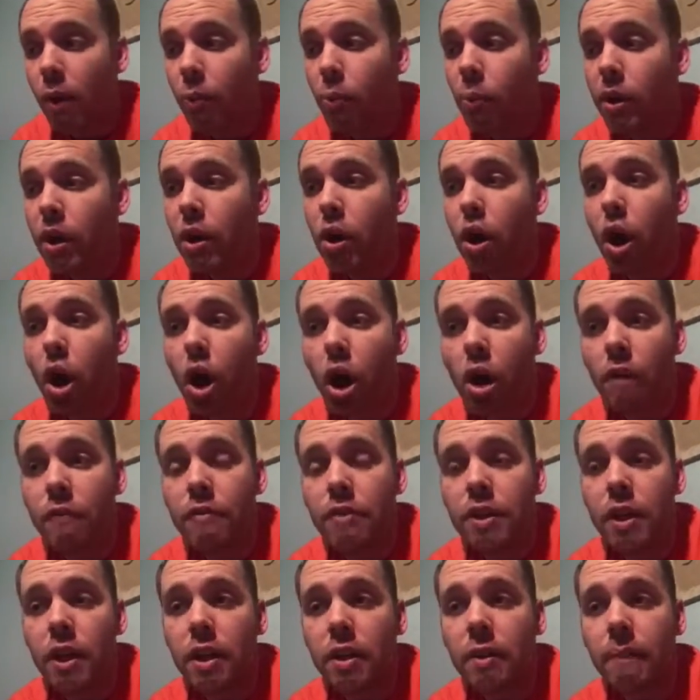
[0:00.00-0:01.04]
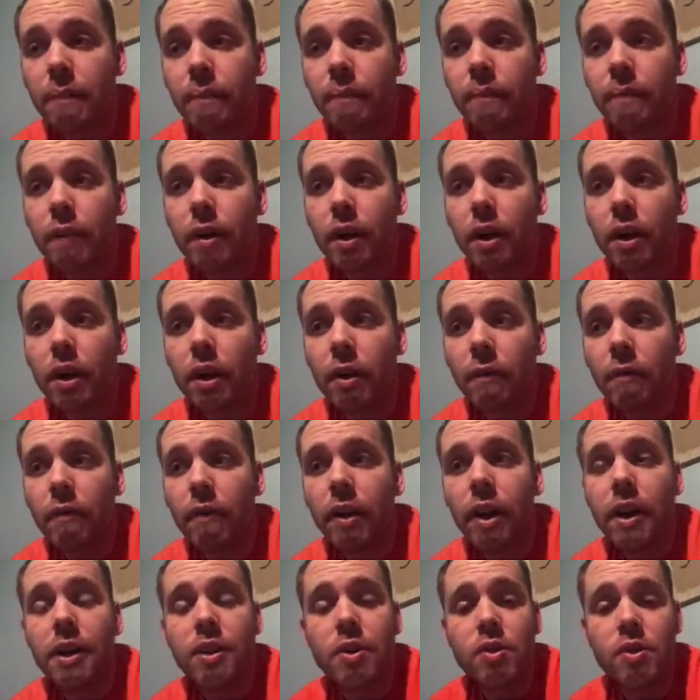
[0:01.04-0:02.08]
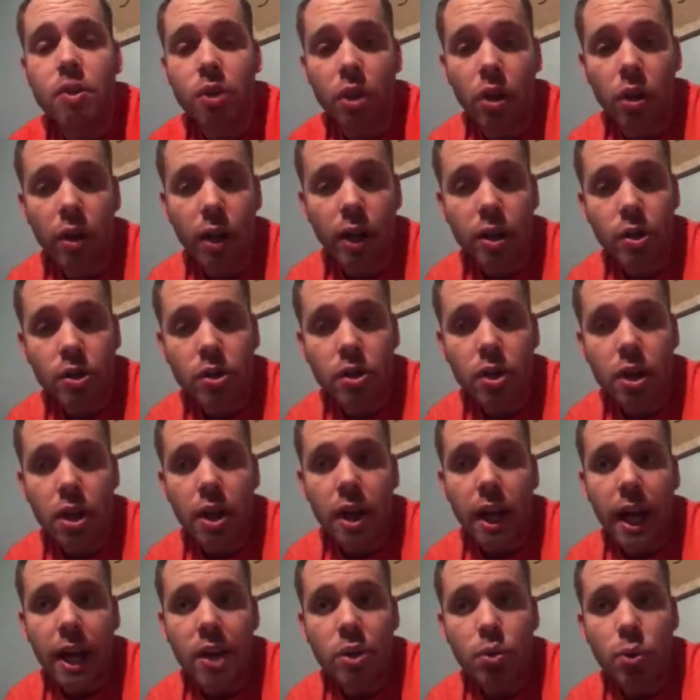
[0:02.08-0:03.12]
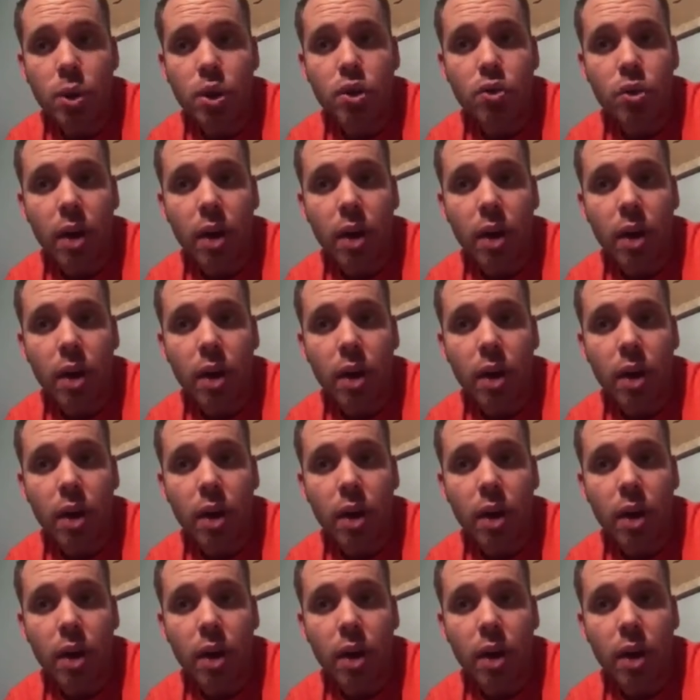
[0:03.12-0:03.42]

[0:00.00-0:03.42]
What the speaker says: we are often very discouraged as we